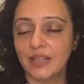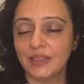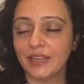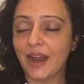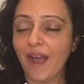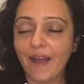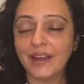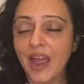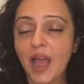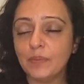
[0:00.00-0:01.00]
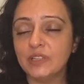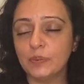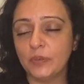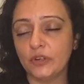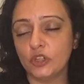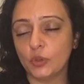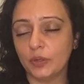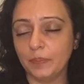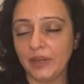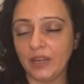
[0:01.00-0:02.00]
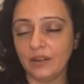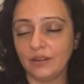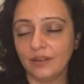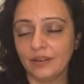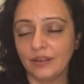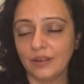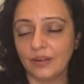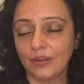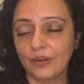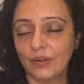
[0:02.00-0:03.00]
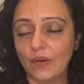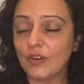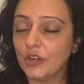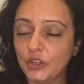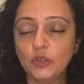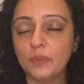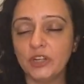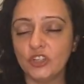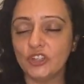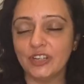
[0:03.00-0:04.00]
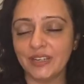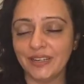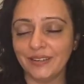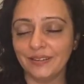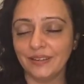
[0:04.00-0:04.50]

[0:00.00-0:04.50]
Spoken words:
that I am a spiritual being on a human journey,